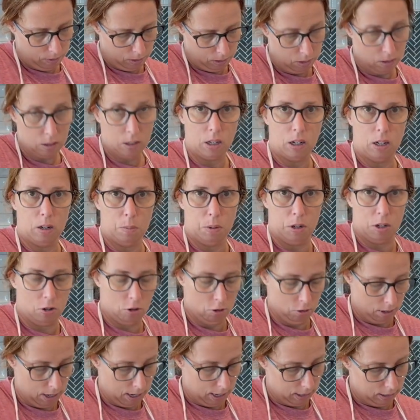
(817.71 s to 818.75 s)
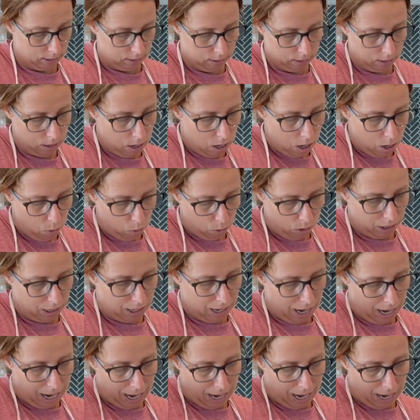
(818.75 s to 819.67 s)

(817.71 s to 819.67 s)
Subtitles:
It's going to be great. We're going to